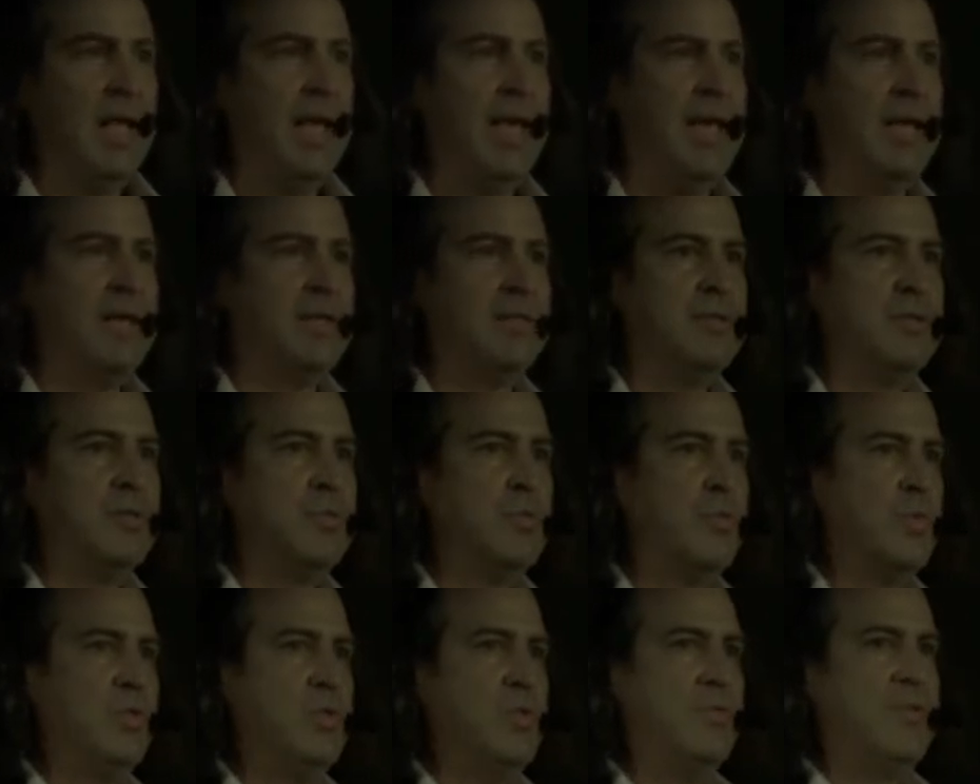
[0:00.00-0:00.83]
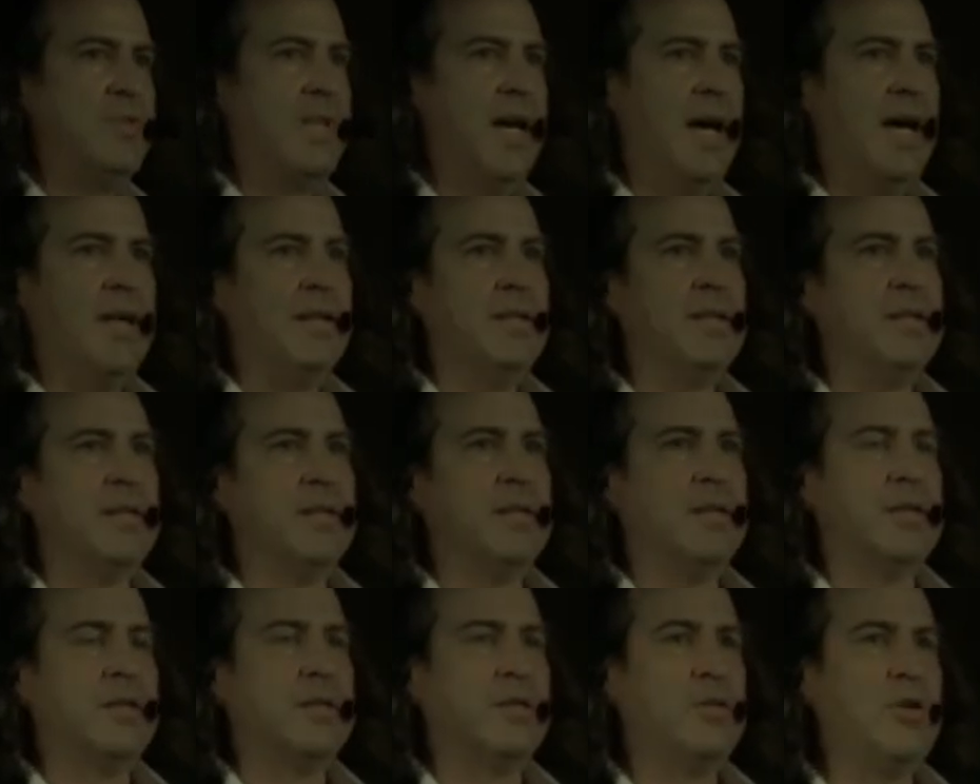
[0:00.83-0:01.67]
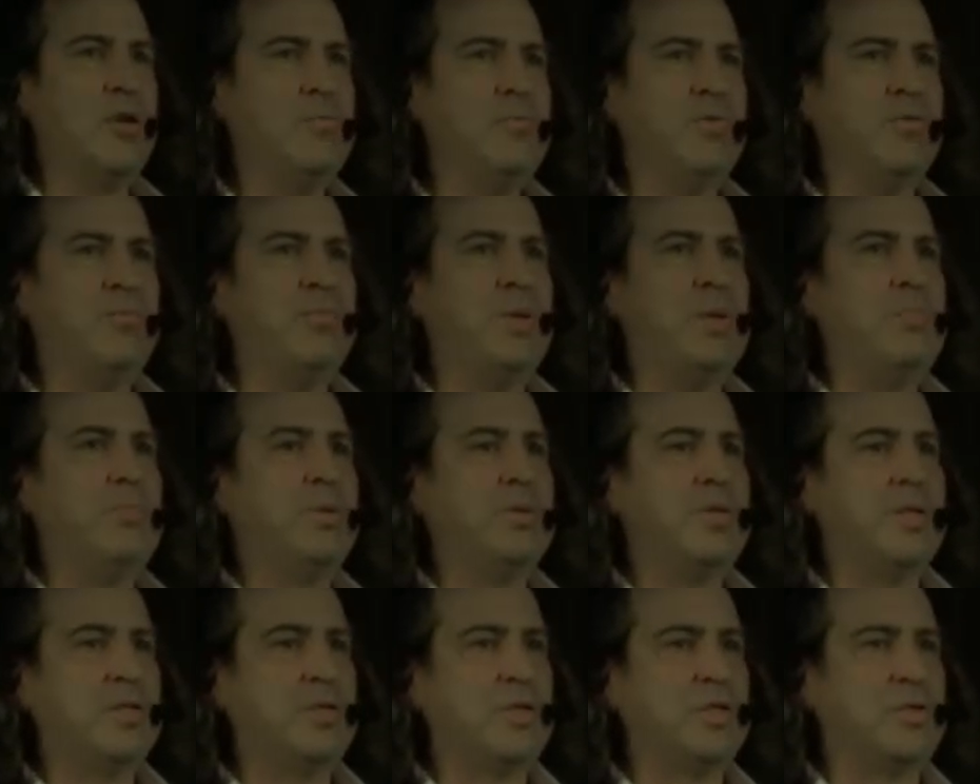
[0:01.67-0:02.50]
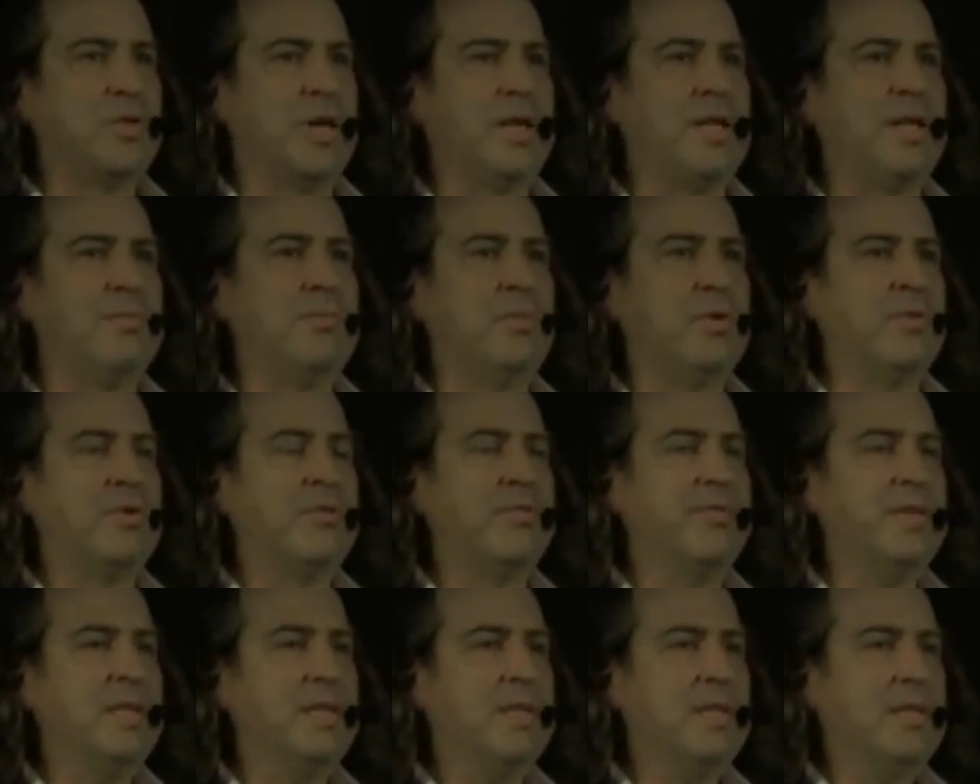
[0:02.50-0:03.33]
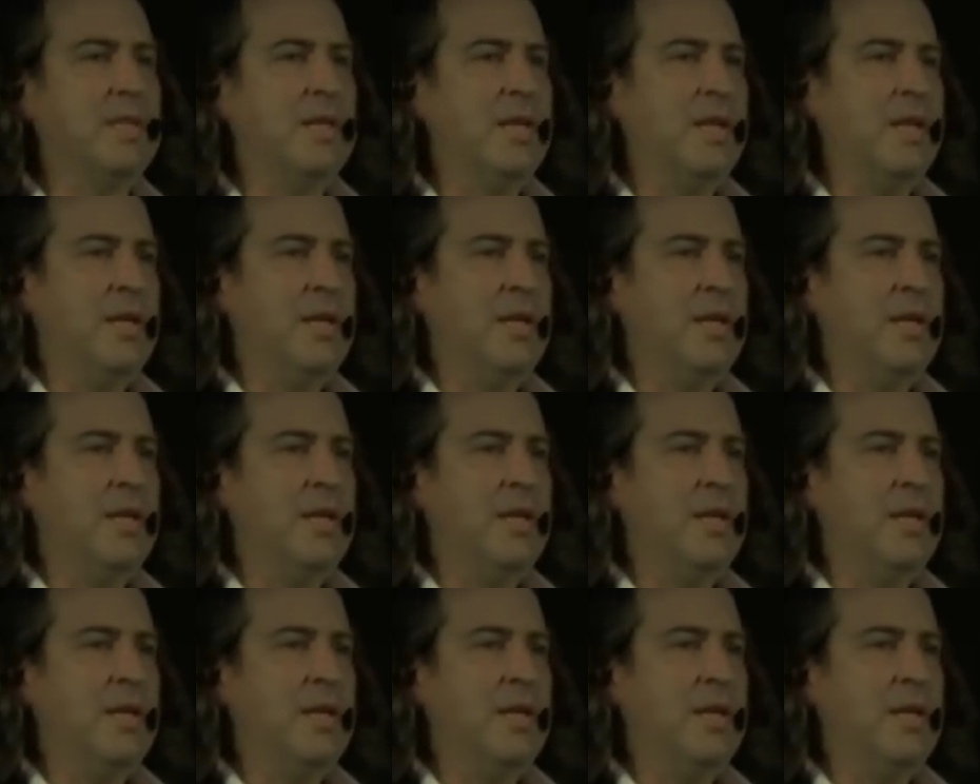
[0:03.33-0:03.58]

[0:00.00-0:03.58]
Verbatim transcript: And when you've got a group of people that you're trying to motivate,